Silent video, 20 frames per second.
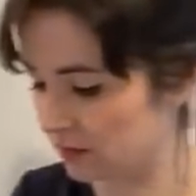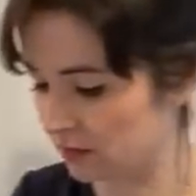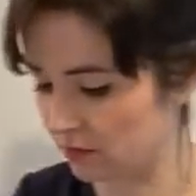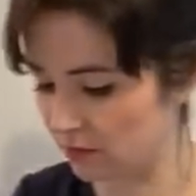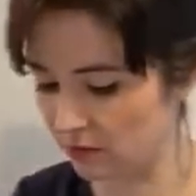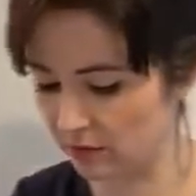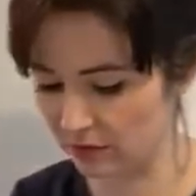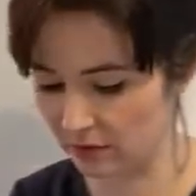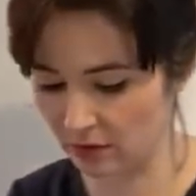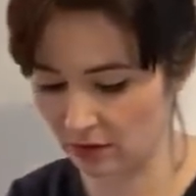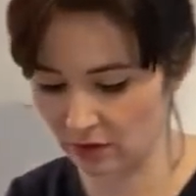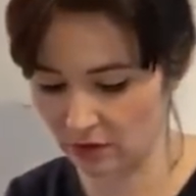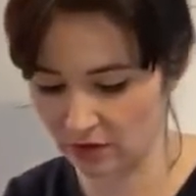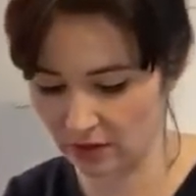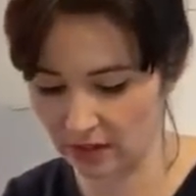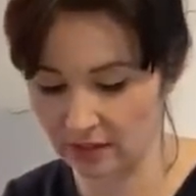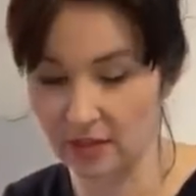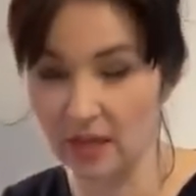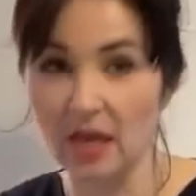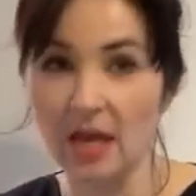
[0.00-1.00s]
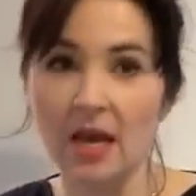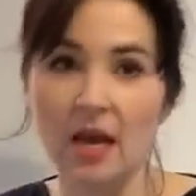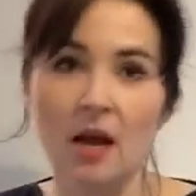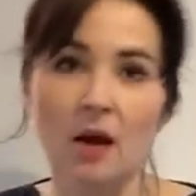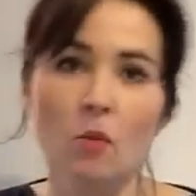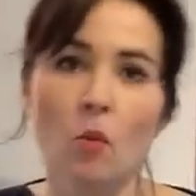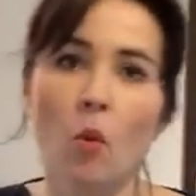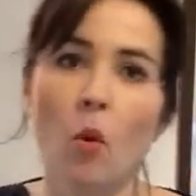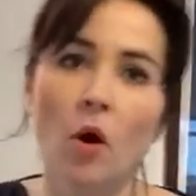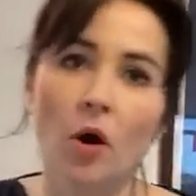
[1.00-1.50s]
Oh gosh, that's,
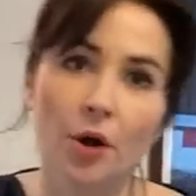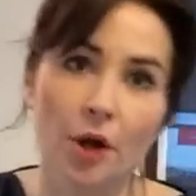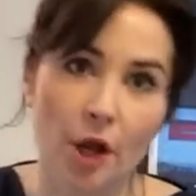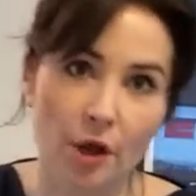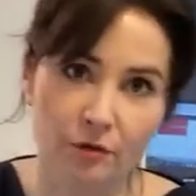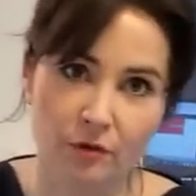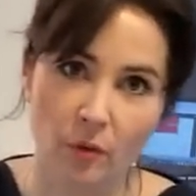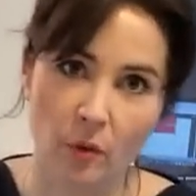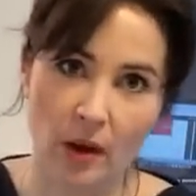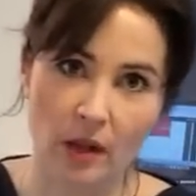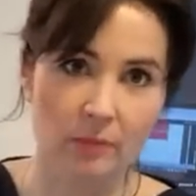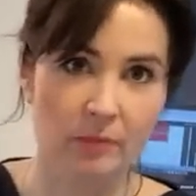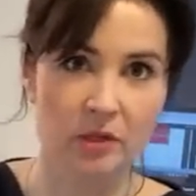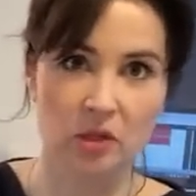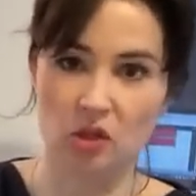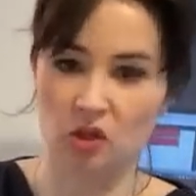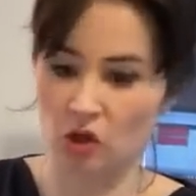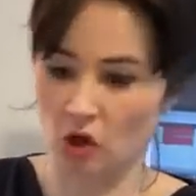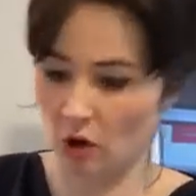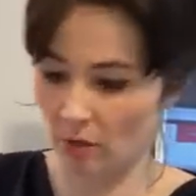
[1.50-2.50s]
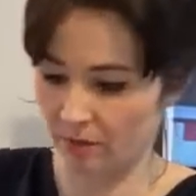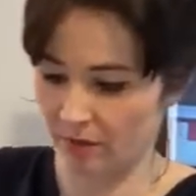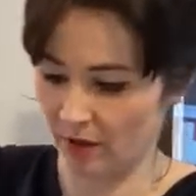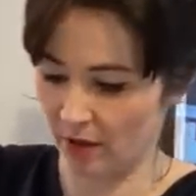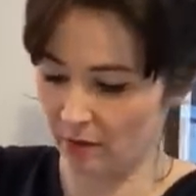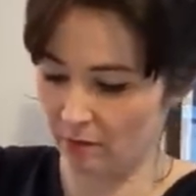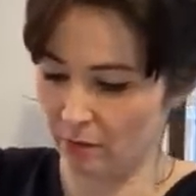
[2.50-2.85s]
what an overwhelming shock though,